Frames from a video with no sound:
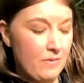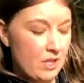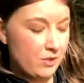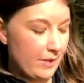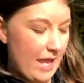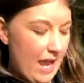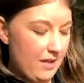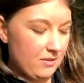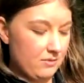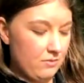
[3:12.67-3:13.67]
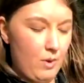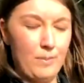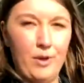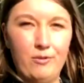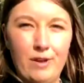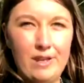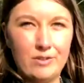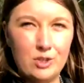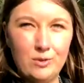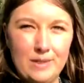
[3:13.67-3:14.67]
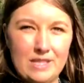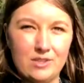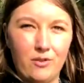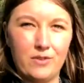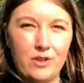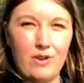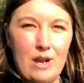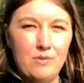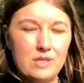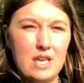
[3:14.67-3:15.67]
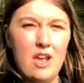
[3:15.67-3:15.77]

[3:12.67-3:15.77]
So again, 1.5 or 2 meters off the ground.